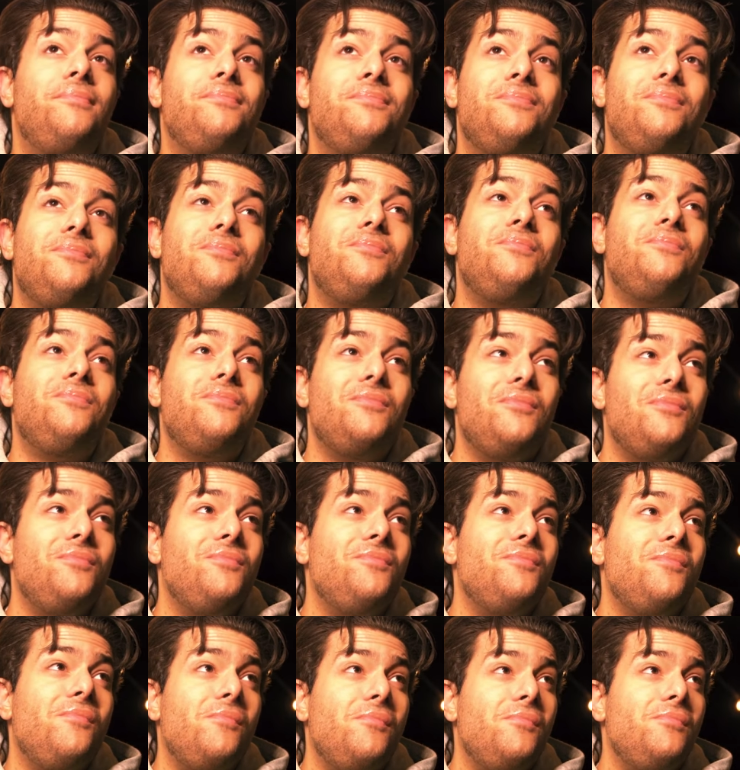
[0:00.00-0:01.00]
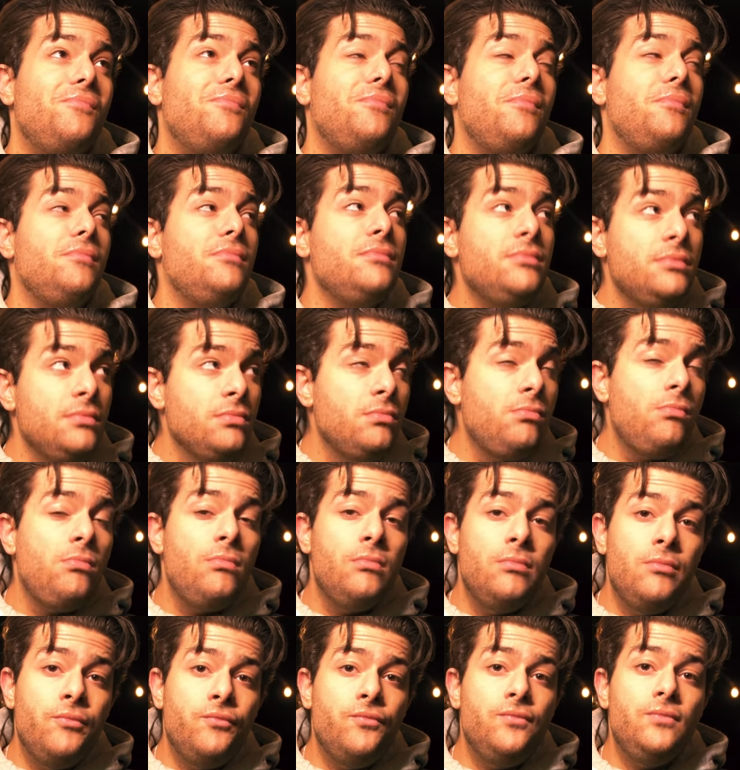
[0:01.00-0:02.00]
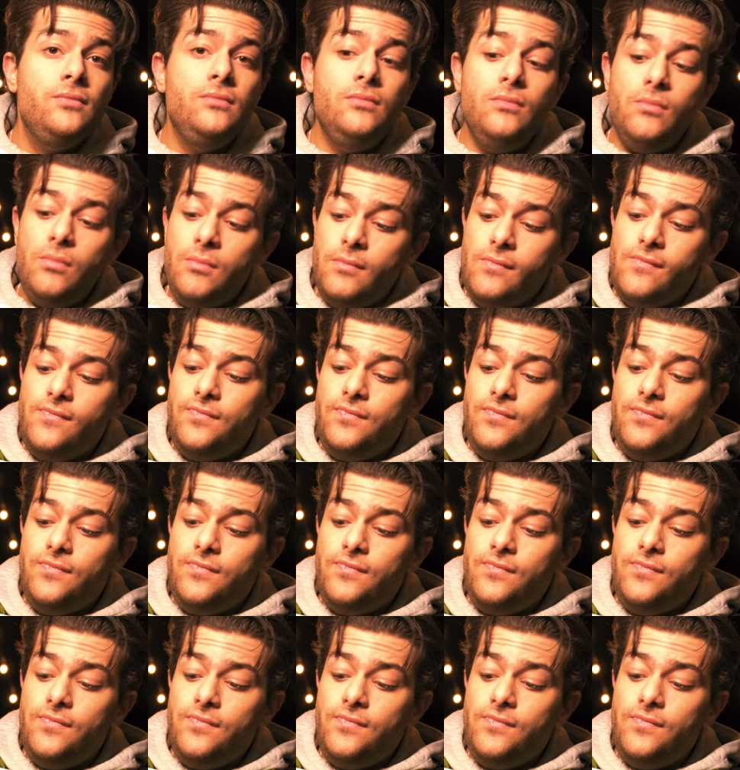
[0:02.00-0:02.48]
Oh yeah. Like you